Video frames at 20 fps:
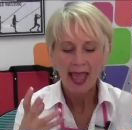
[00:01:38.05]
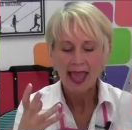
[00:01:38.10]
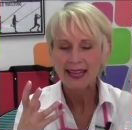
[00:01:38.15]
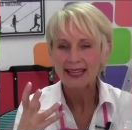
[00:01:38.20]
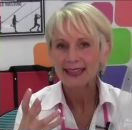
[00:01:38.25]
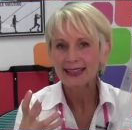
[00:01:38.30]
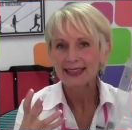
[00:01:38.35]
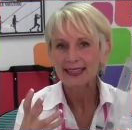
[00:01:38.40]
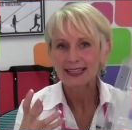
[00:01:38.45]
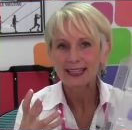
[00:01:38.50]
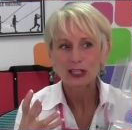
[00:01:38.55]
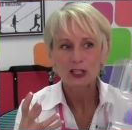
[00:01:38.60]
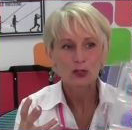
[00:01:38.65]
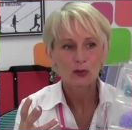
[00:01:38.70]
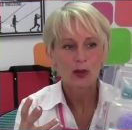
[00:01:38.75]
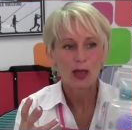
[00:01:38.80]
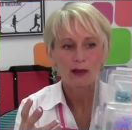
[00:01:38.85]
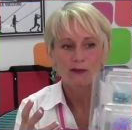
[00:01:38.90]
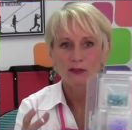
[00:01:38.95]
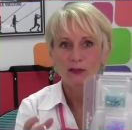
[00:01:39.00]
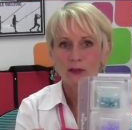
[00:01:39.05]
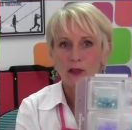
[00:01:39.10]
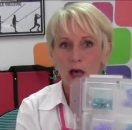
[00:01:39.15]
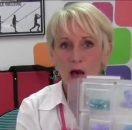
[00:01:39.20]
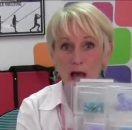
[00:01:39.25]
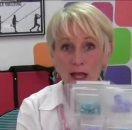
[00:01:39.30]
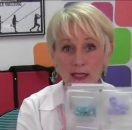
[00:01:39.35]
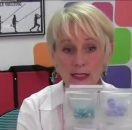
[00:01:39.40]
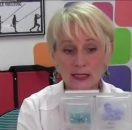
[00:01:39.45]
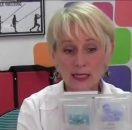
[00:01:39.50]
anything that you have
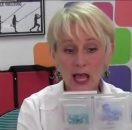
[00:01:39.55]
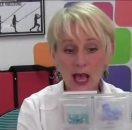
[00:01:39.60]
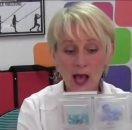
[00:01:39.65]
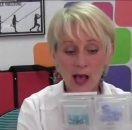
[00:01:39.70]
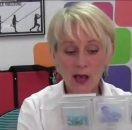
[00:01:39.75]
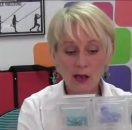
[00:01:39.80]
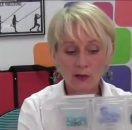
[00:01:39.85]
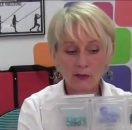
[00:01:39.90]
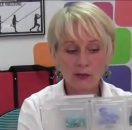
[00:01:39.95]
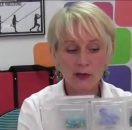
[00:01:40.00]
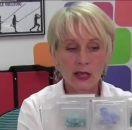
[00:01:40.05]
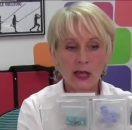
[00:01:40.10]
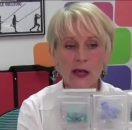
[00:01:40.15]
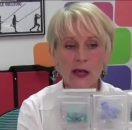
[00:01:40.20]
lots of,